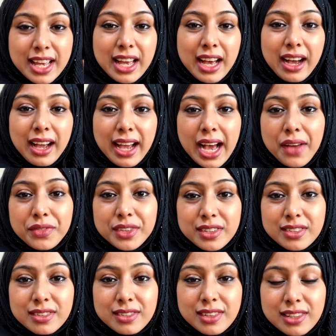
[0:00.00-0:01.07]
I have these
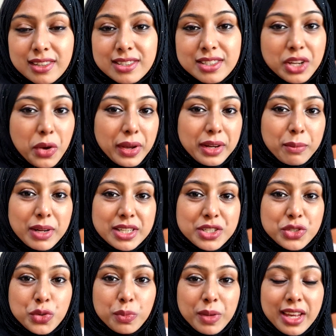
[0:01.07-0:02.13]
skills now inbuilt
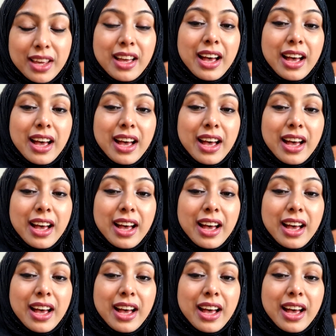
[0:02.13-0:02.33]
into me.